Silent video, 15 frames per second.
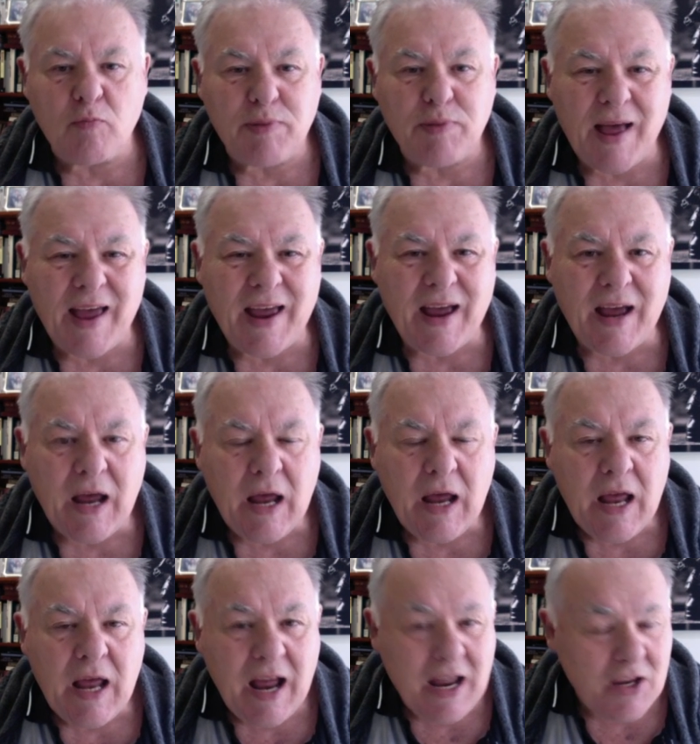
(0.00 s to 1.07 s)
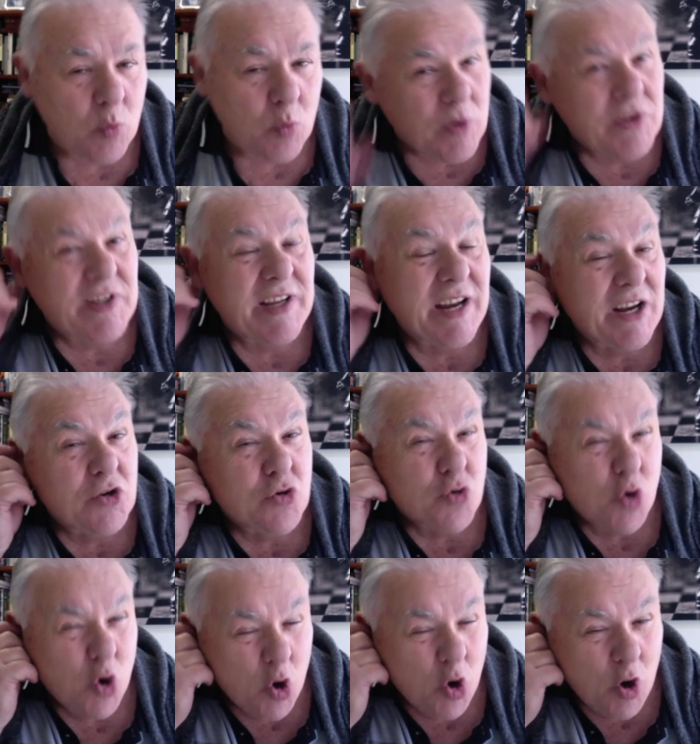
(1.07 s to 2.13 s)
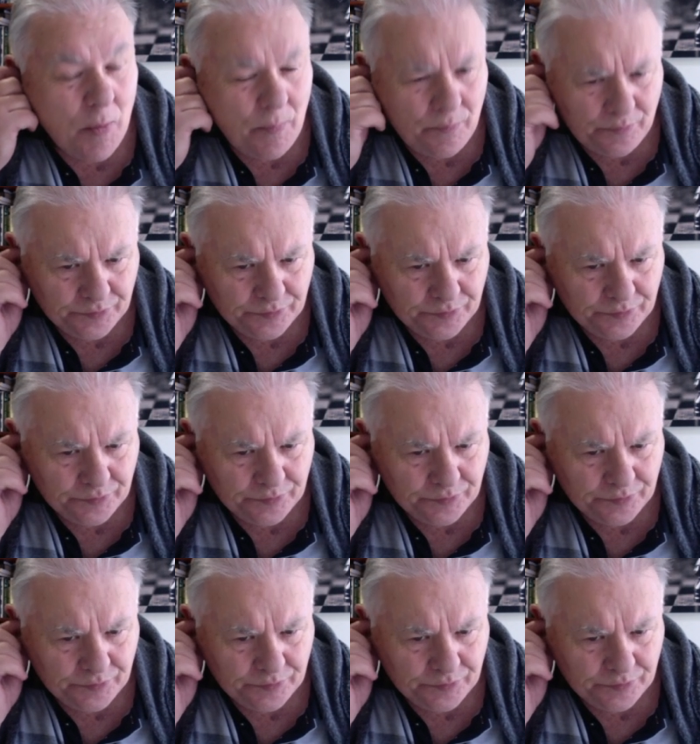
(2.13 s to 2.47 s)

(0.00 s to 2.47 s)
player and you want to get a draw,